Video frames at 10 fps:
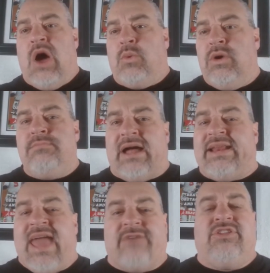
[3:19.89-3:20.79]
I wouldn't
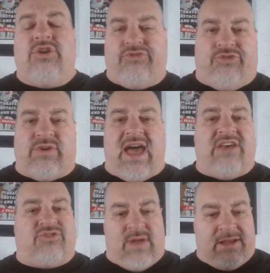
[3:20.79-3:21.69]
mind having those two
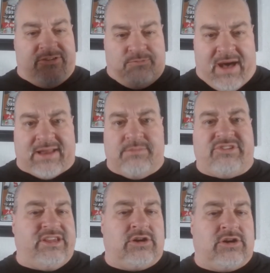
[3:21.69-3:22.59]
guys around as bottom
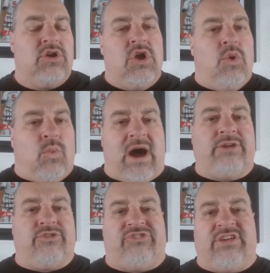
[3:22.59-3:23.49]
tier
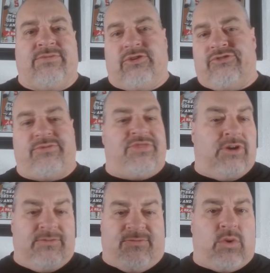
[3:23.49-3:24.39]
wide receivers,
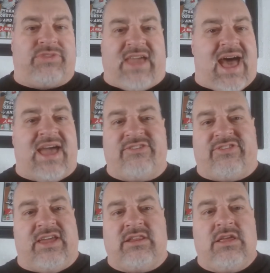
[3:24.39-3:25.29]
third, fourth
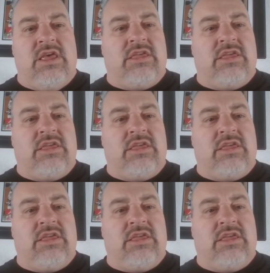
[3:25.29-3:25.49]
guys that,